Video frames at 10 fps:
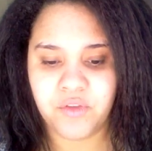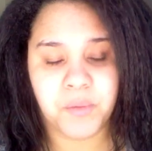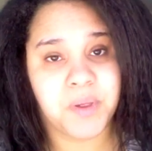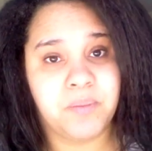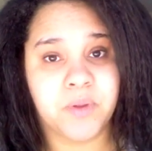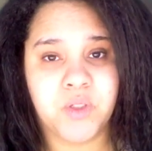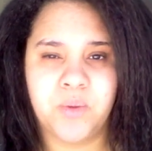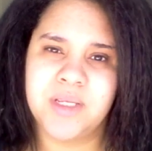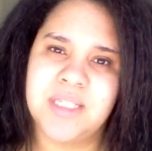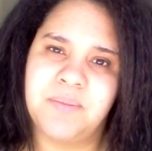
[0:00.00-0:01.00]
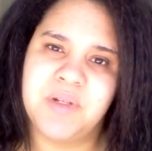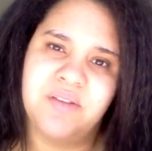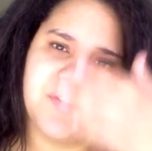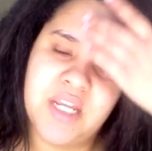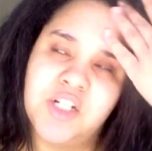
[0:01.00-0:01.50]
for people to
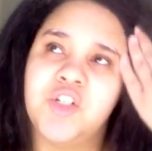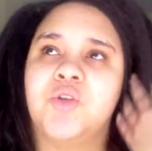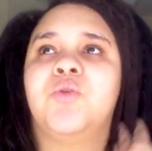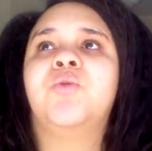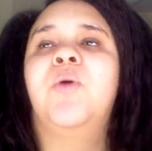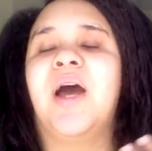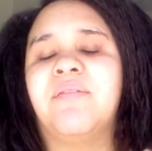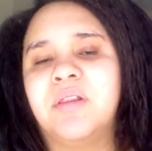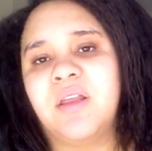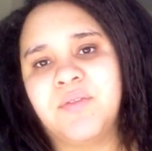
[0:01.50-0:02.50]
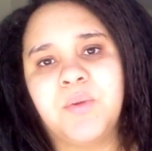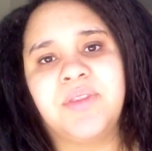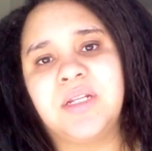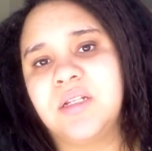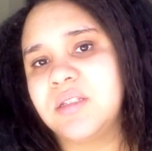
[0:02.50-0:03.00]
accept if they do have a loved
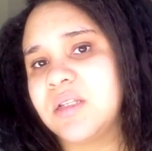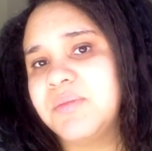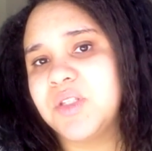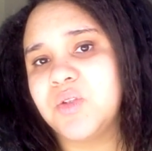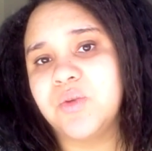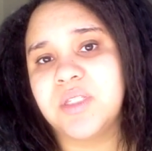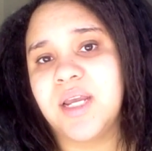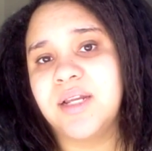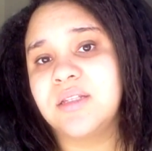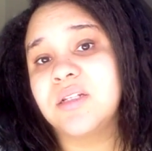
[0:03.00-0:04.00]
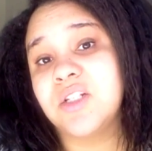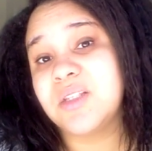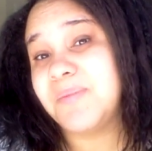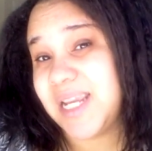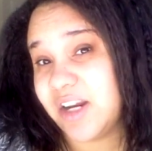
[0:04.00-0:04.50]
one that does commit suicide, such
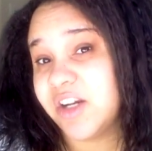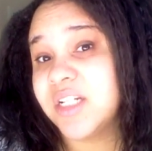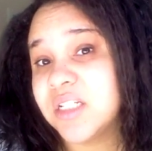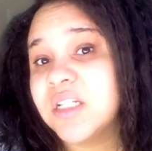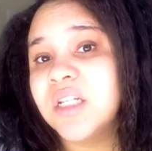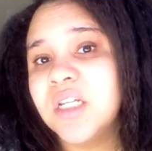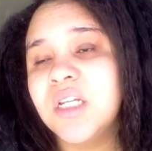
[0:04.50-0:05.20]
as a parent.